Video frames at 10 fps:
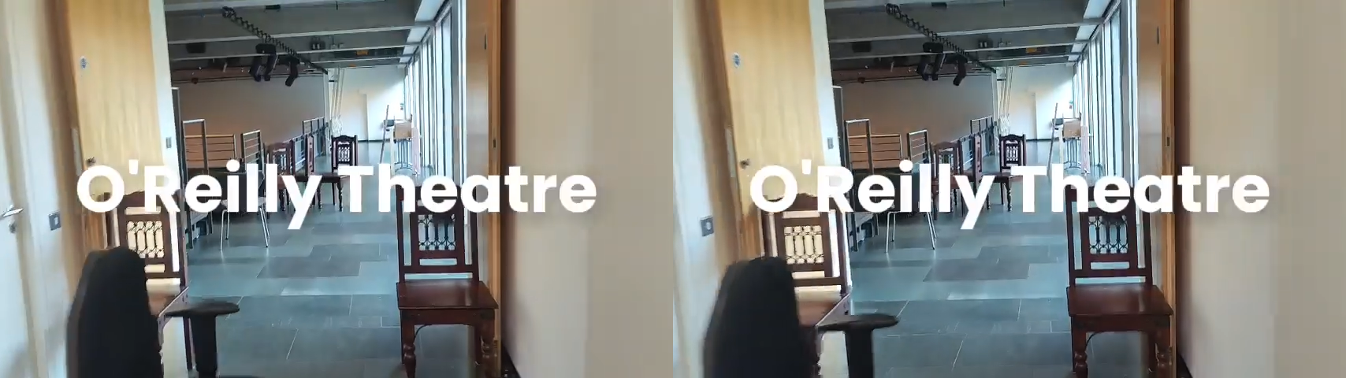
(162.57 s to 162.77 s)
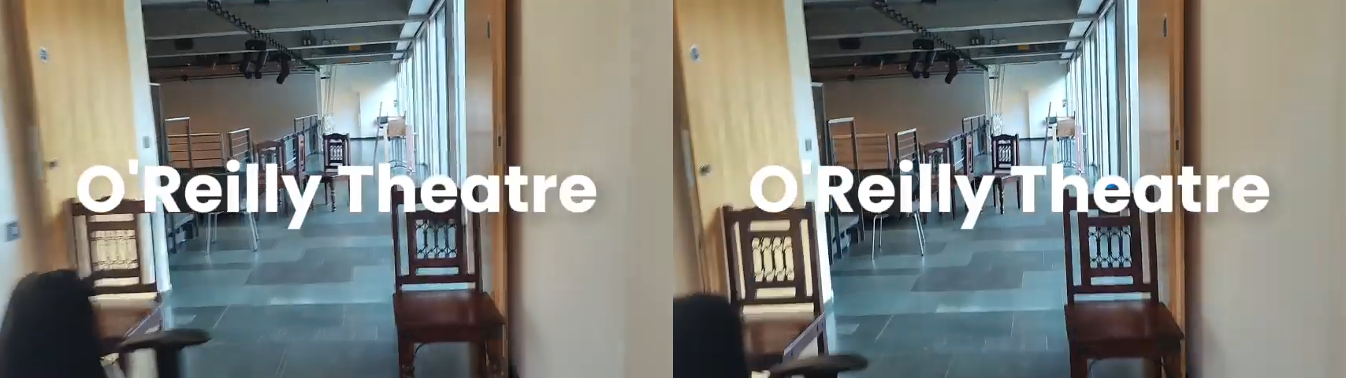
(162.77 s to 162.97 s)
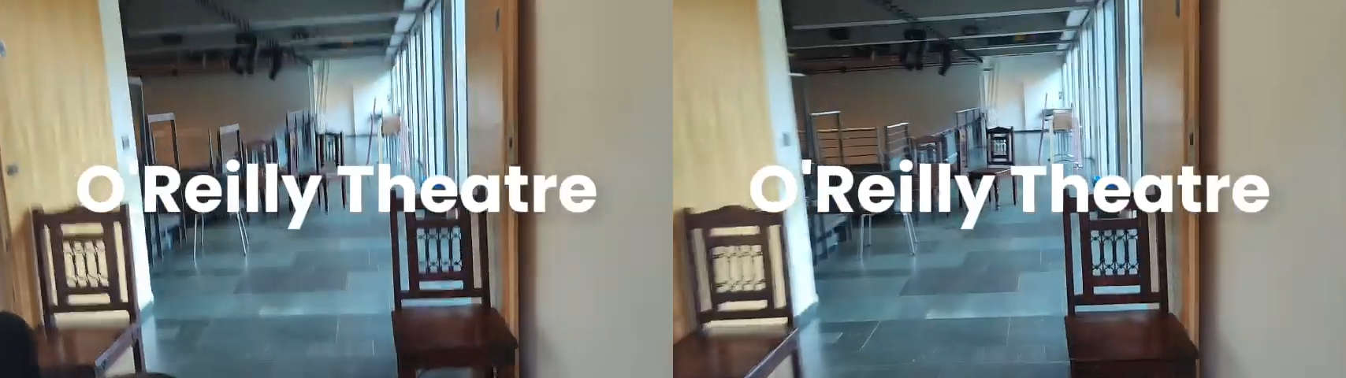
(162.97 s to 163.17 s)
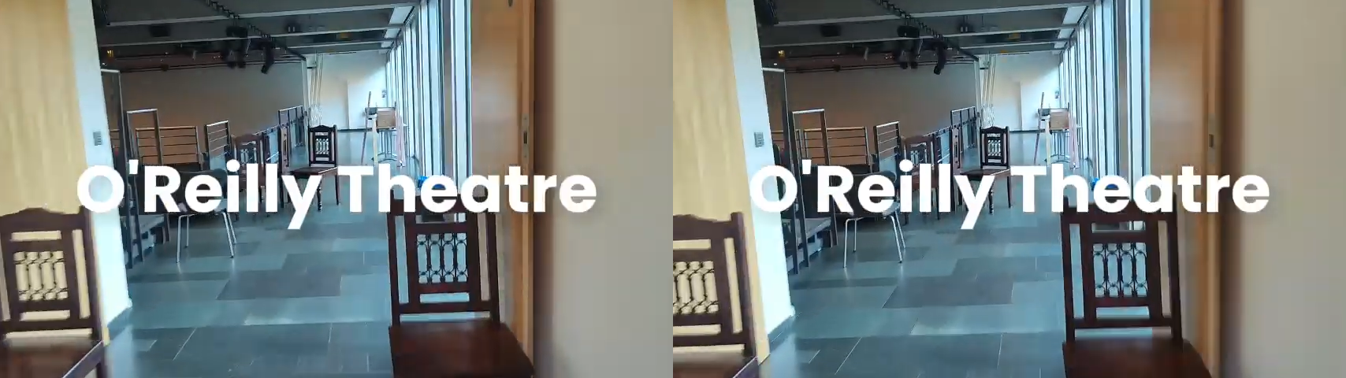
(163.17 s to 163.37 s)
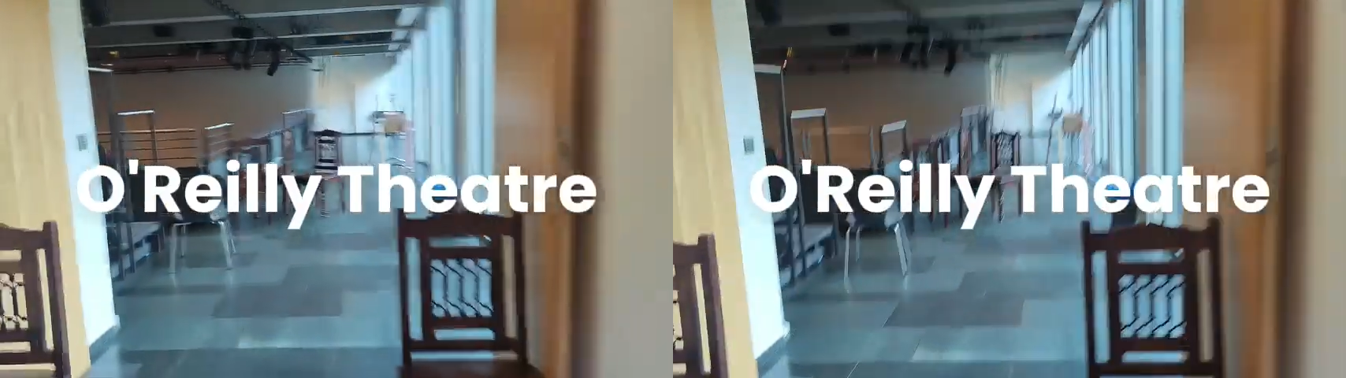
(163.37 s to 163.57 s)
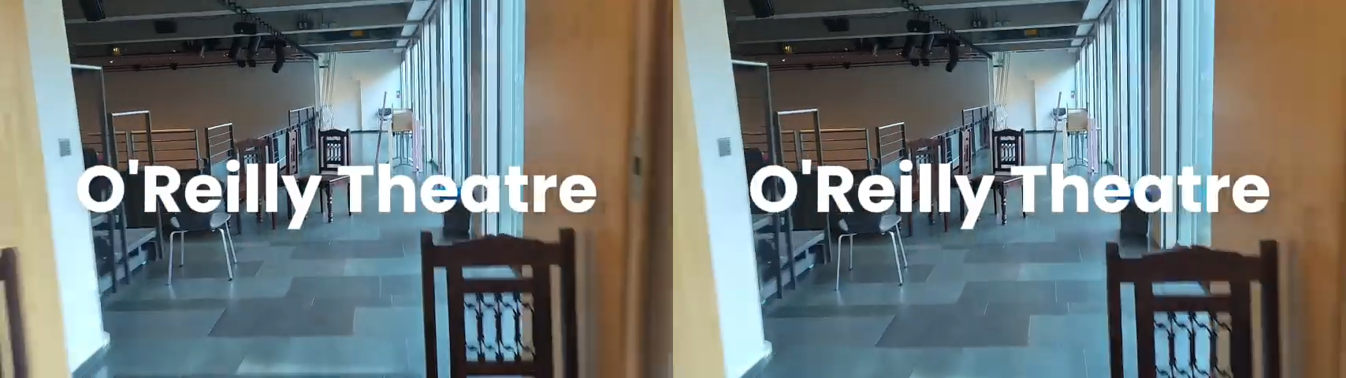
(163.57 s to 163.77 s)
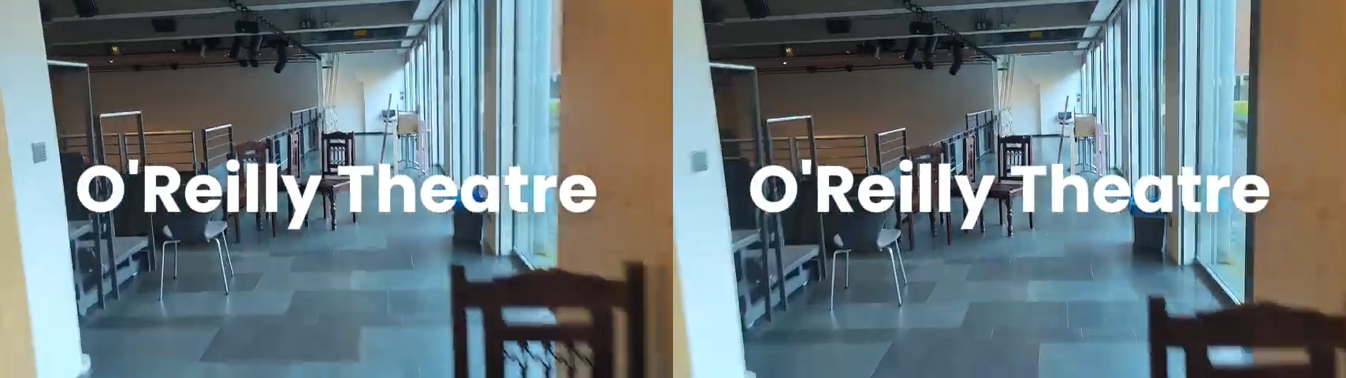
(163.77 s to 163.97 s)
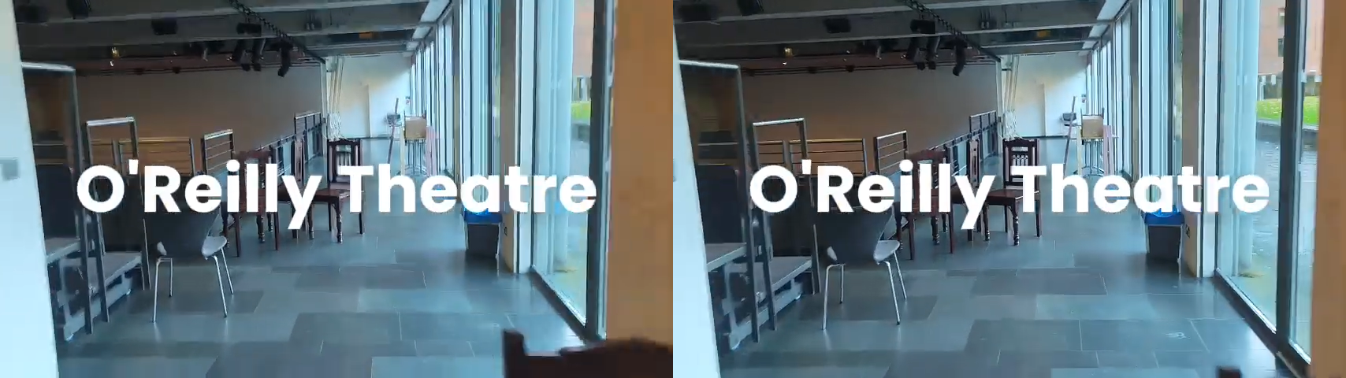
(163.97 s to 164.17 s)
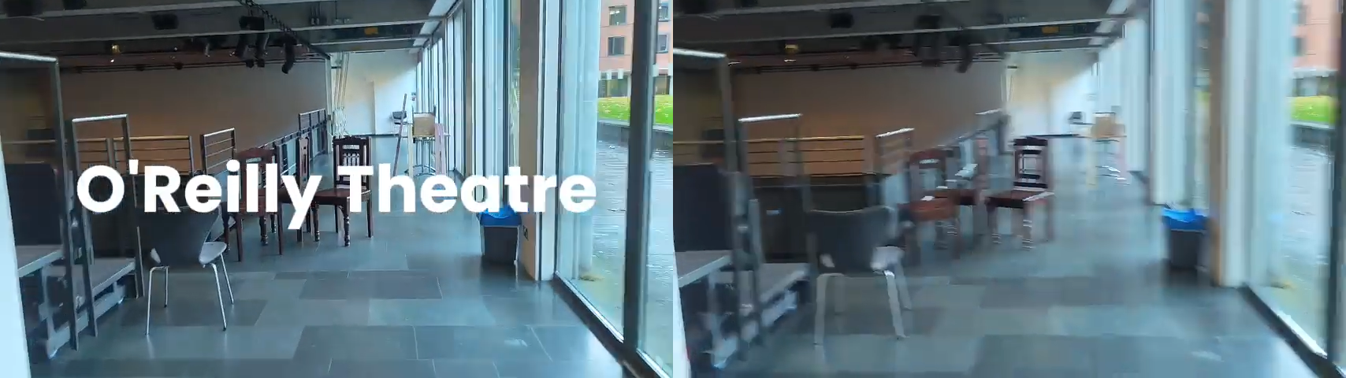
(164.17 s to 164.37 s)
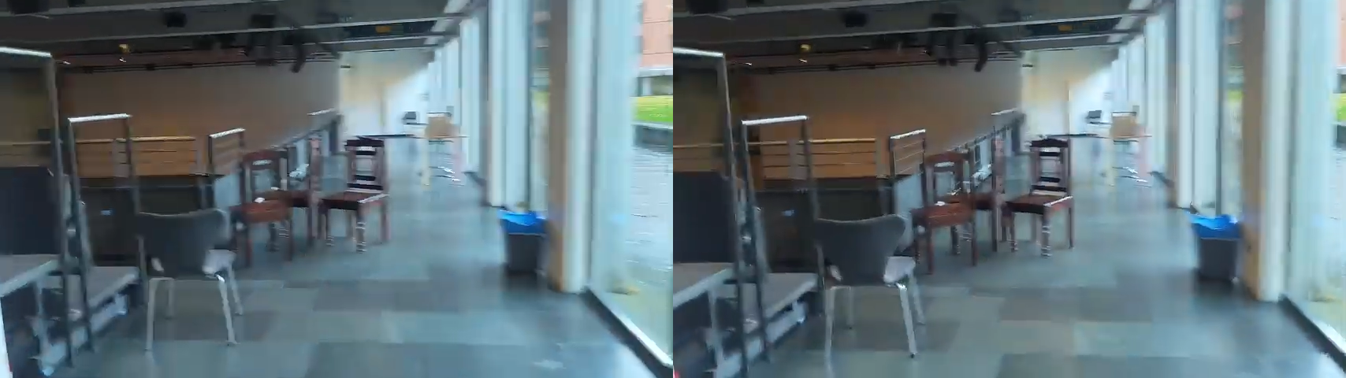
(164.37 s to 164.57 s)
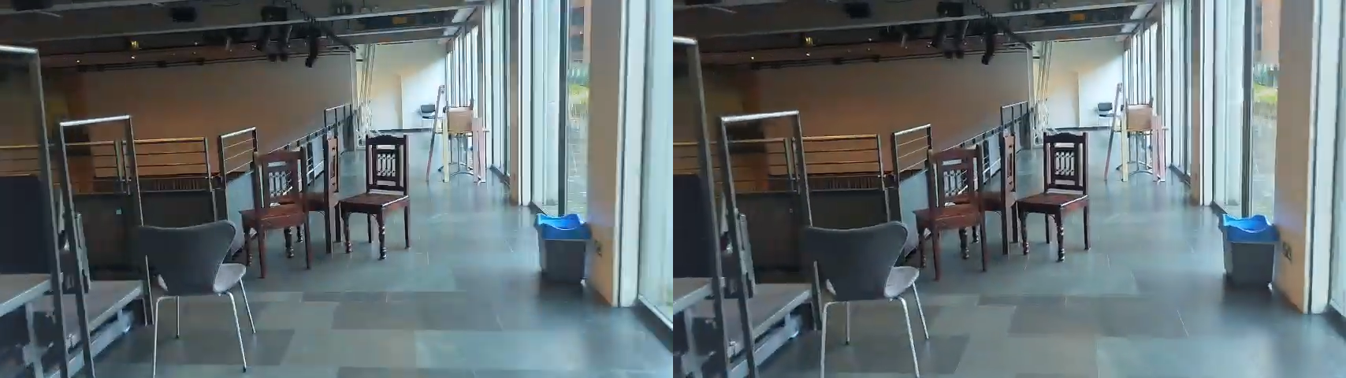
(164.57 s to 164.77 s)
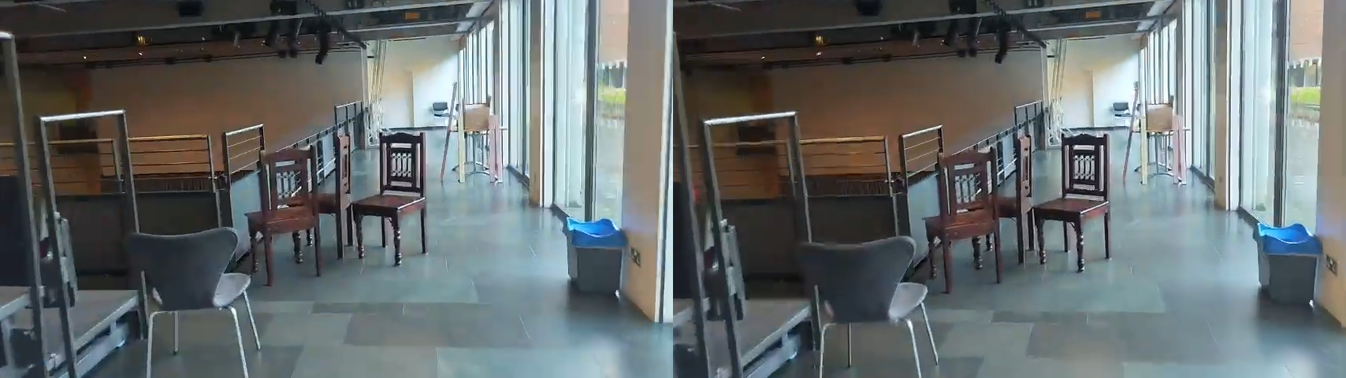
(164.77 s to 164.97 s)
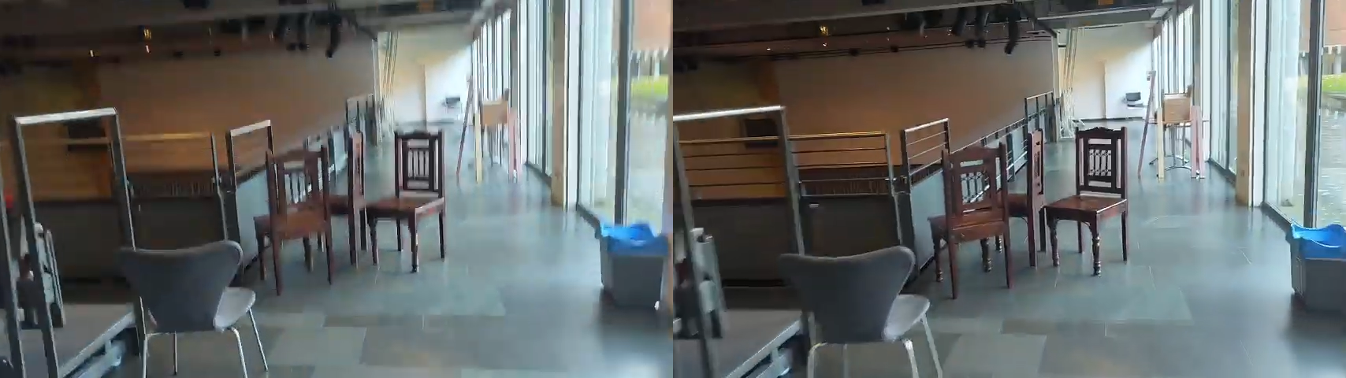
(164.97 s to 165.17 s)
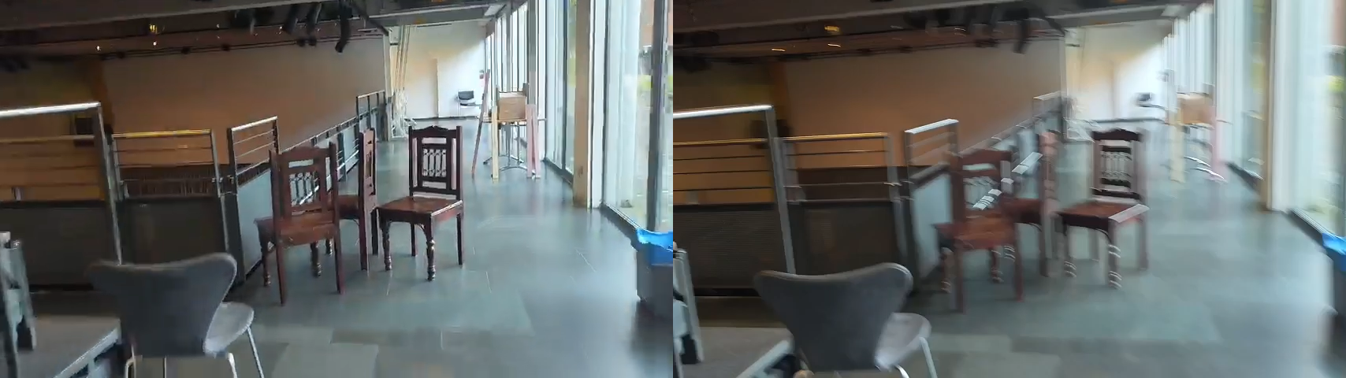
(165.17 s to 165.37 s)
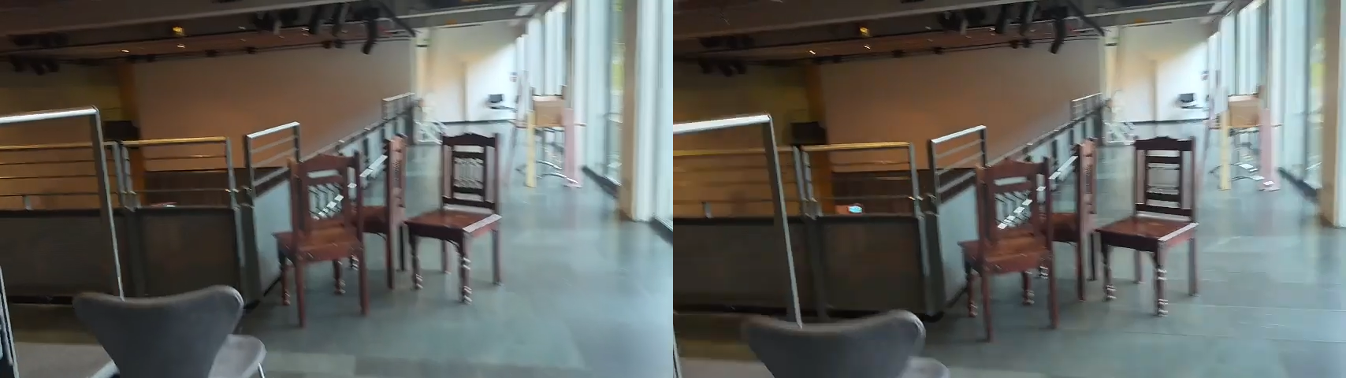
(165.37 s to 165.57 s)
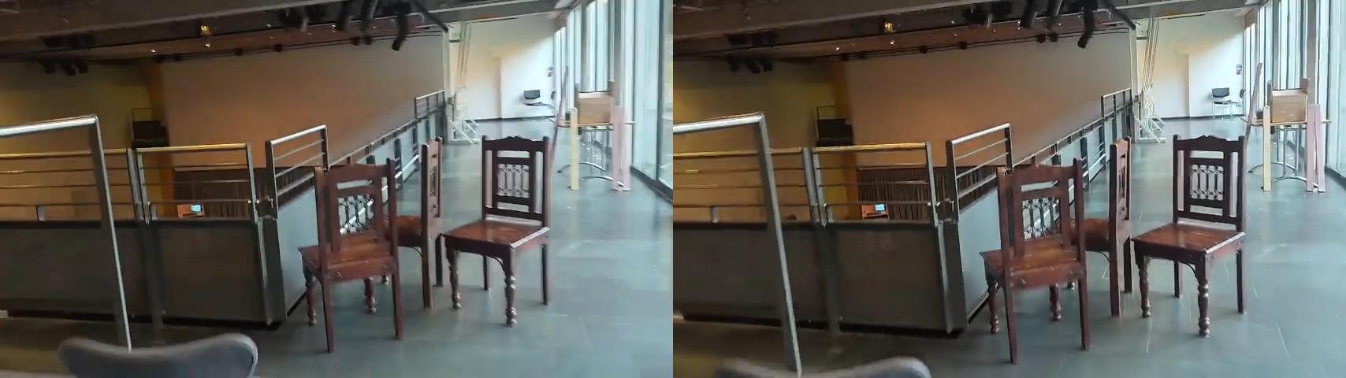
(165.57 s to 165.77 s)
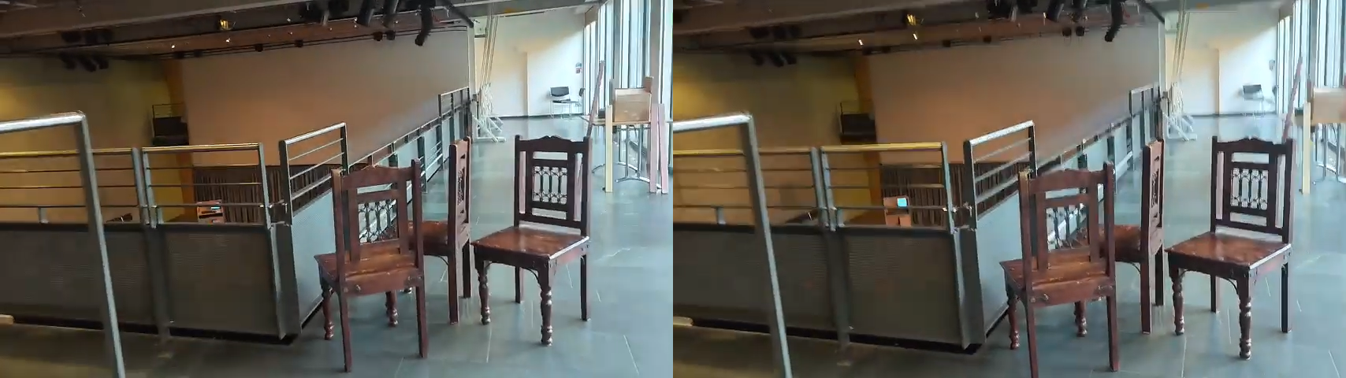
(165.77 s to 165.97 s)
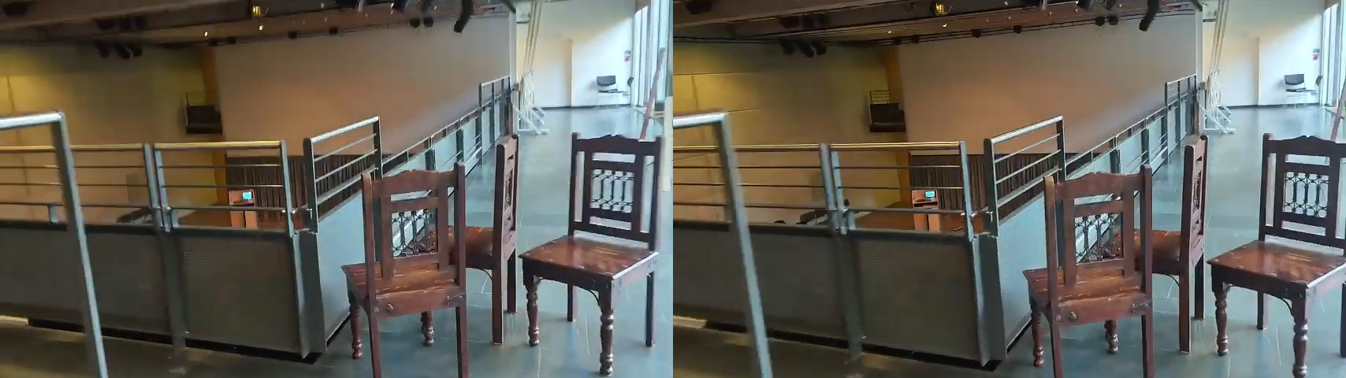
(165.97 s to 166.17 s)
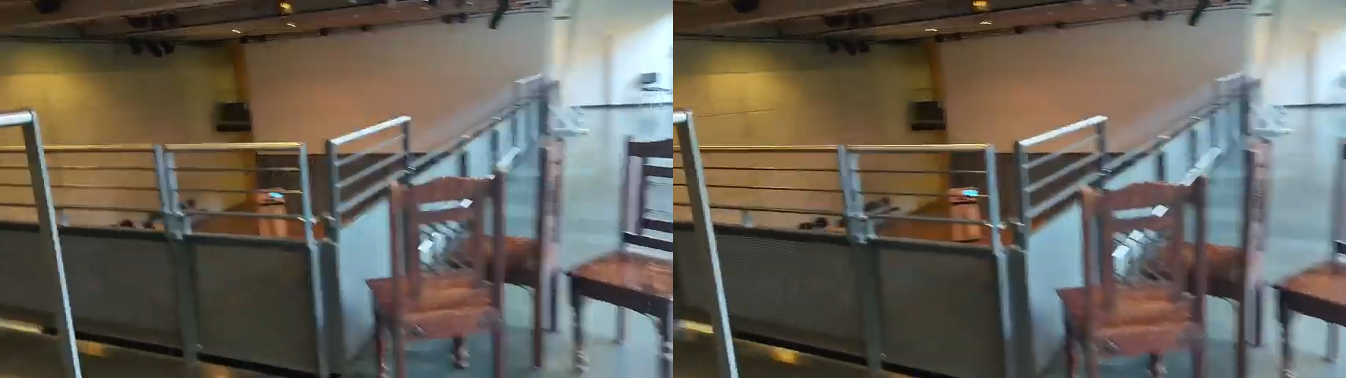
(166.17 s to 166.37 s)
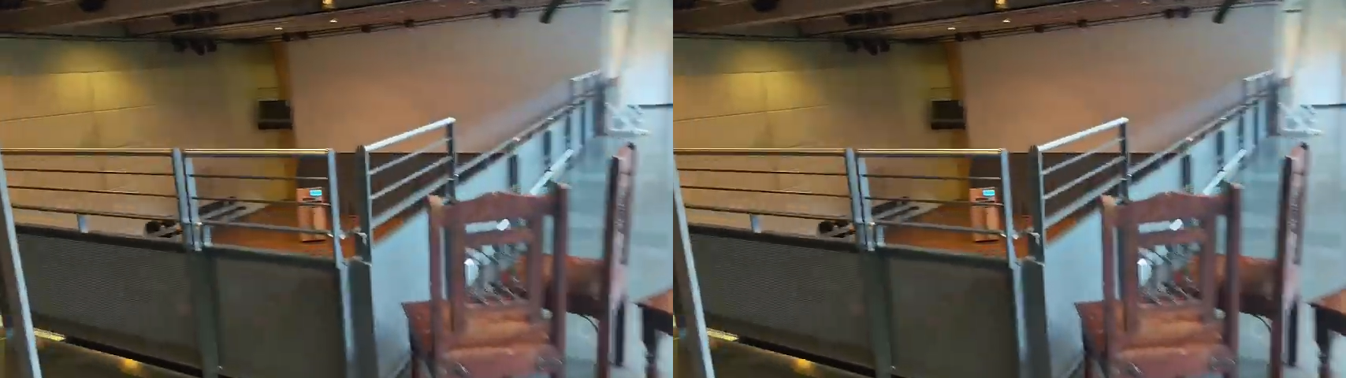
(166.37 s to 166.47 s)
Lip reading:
[unreadable: no face in view]